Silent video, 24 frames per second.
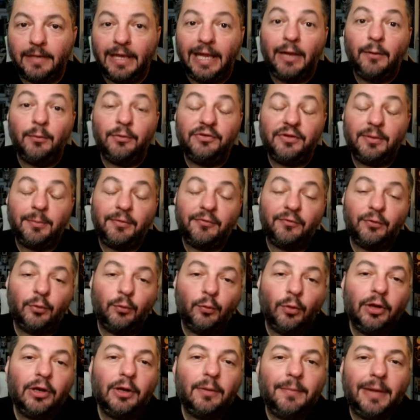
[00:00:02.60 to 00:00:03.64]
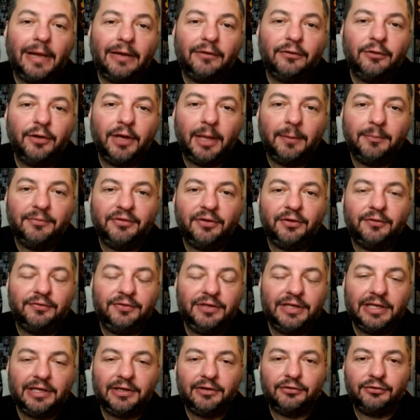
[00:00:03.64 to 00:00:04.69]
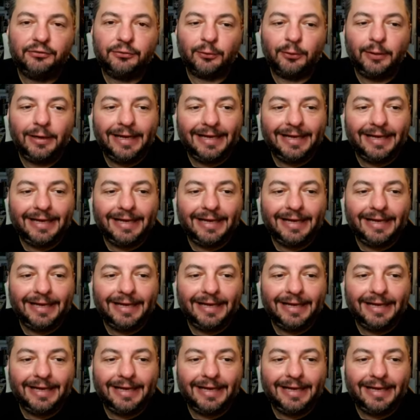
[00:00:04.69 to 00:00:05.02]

Hey, what's up everyone? Welcome back to an episode of Siike and Destroy.